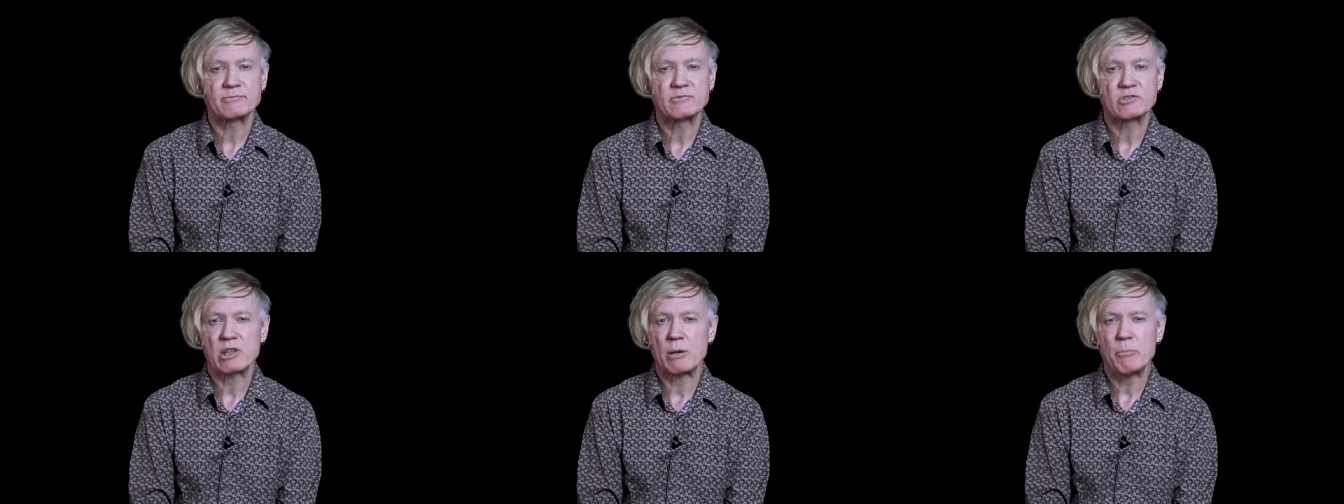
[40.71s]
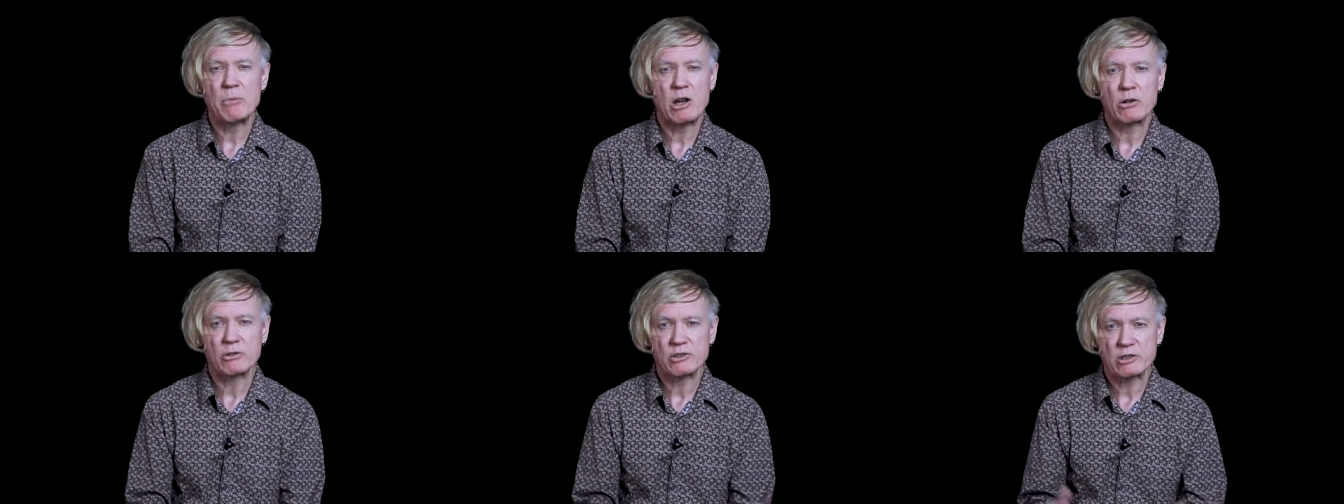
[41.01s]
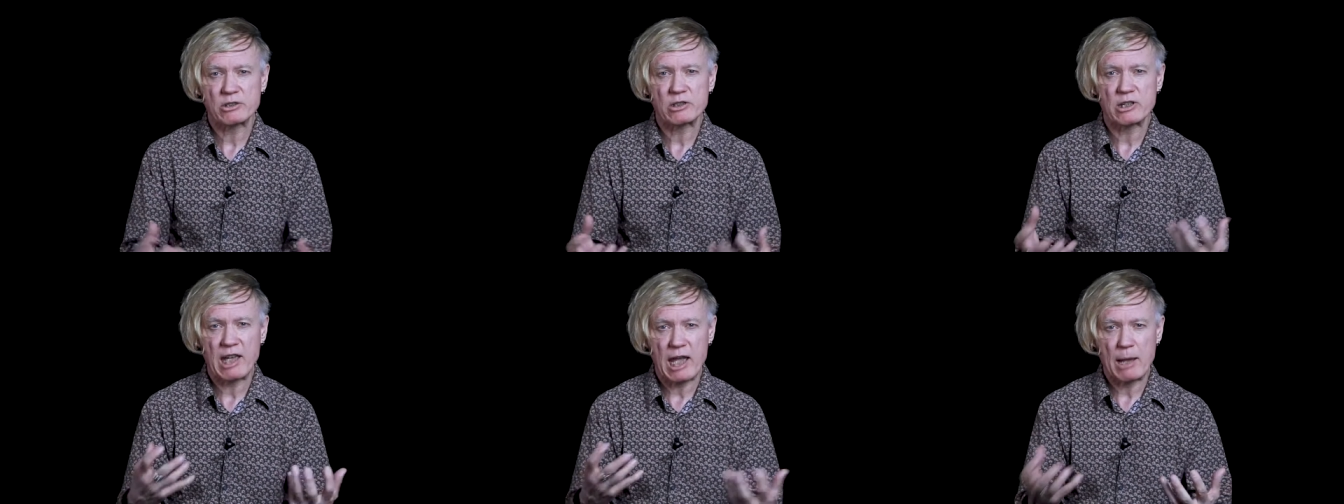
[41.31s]
somehow
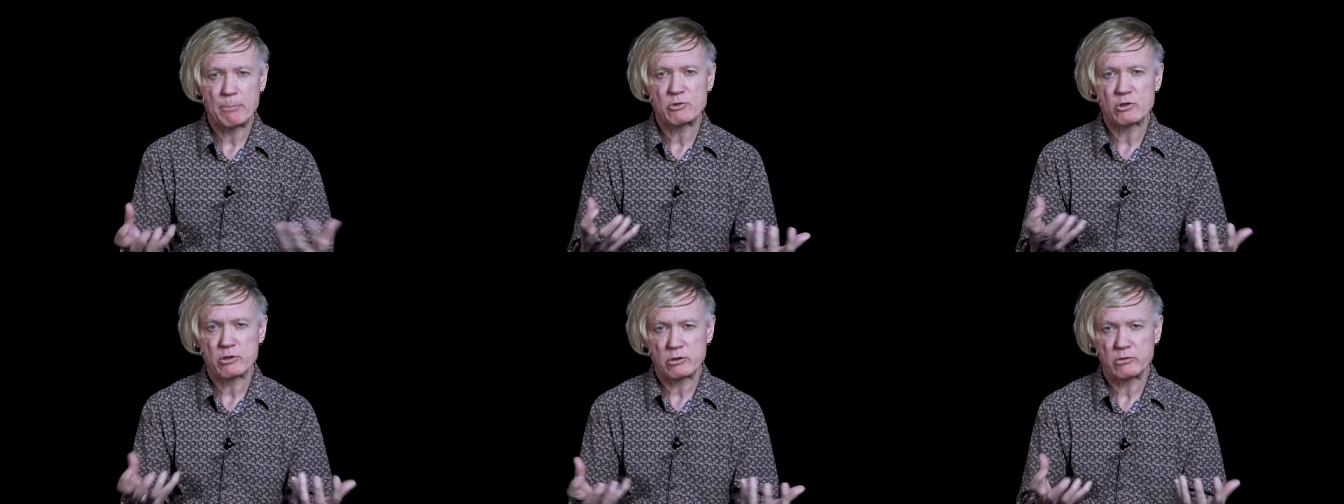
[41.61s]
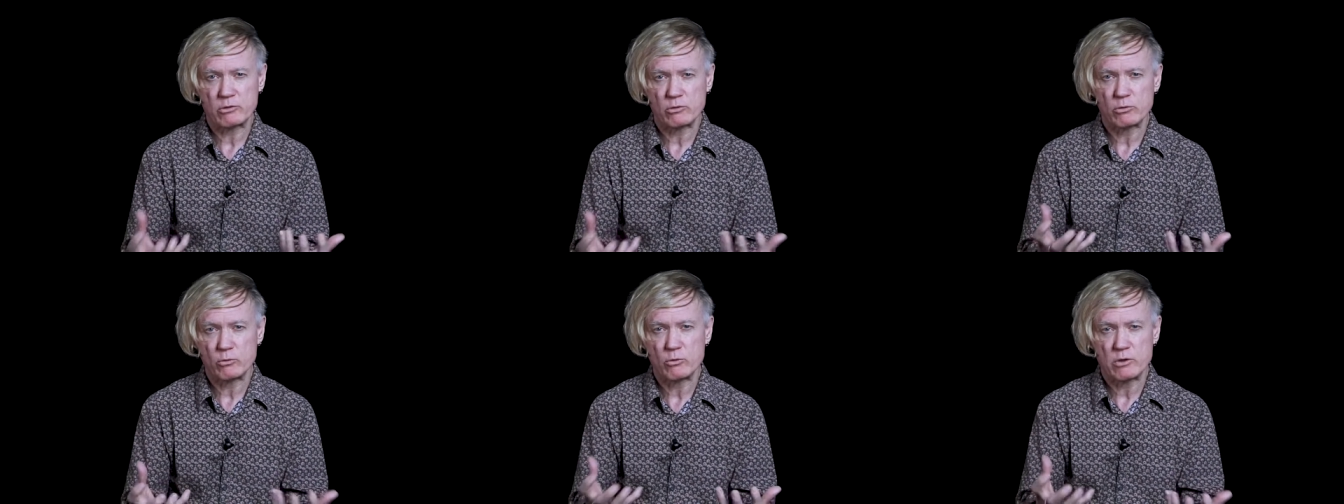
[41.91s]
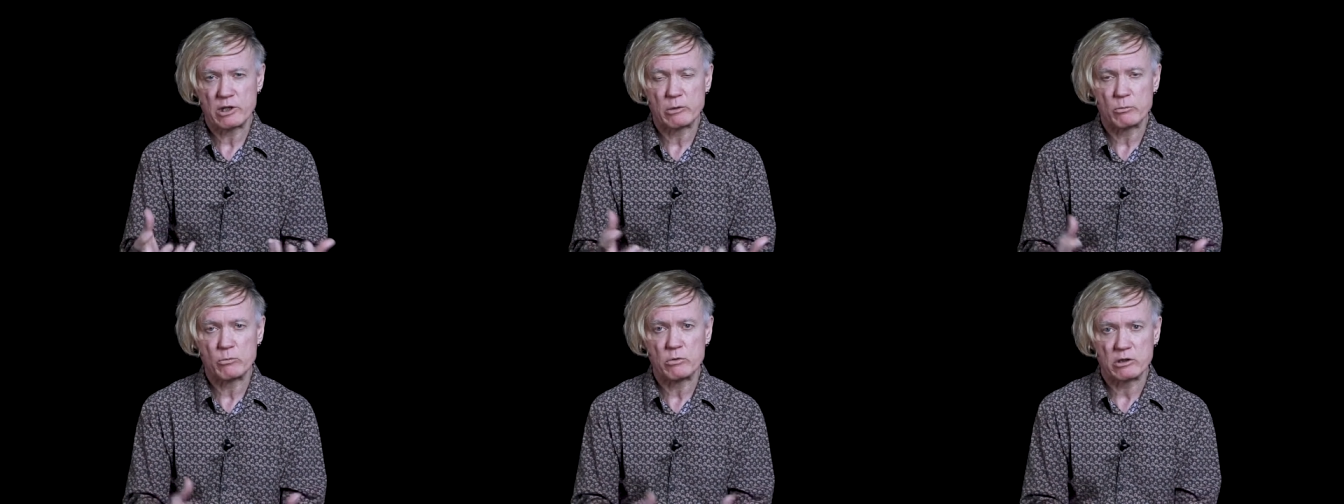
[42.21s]
just captured who
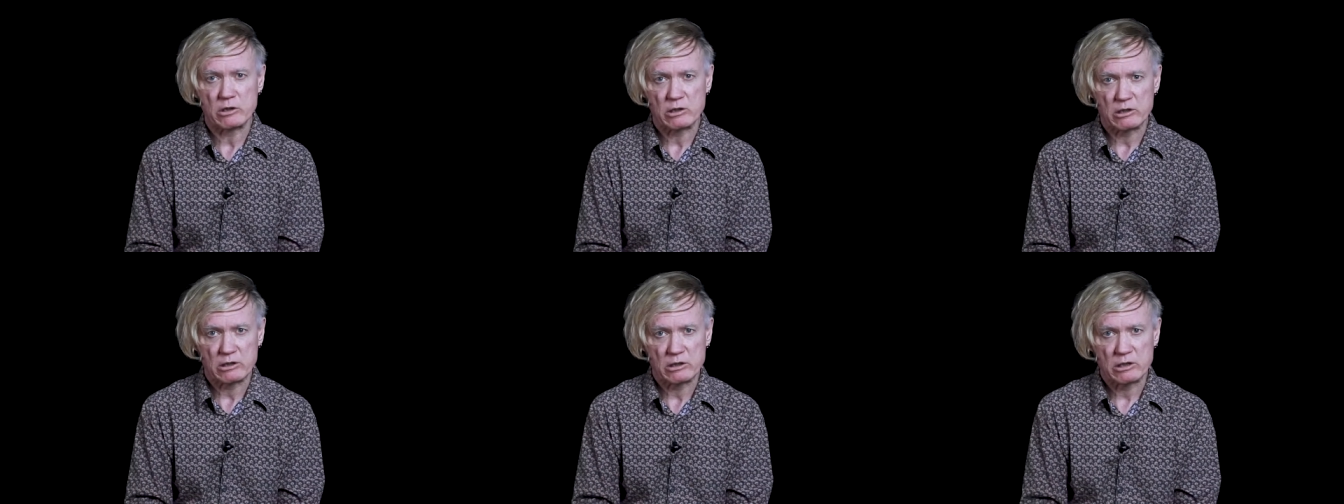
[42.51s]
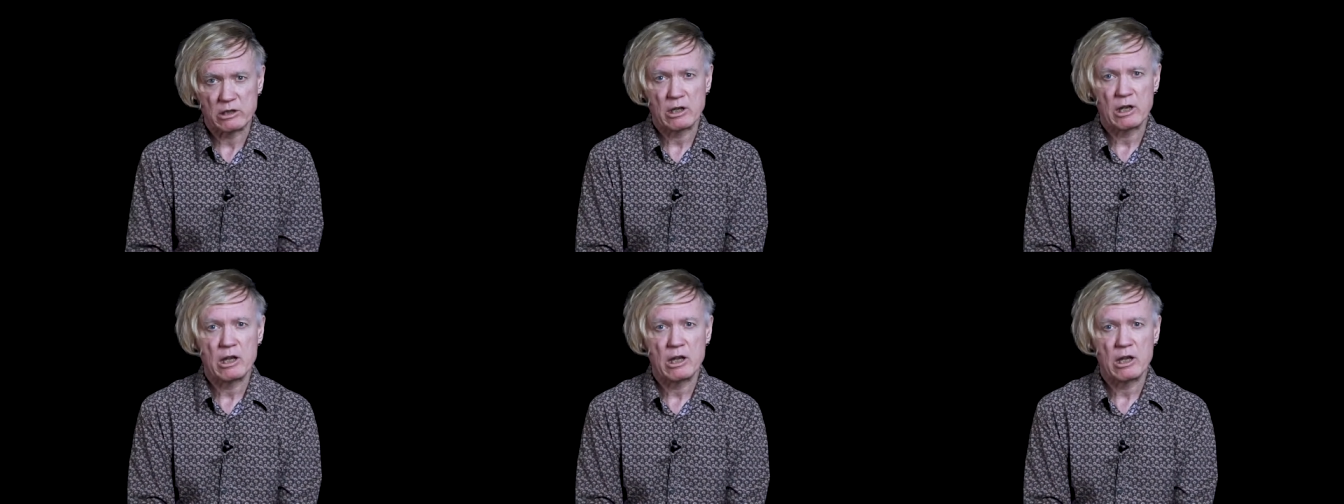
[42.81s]
they were.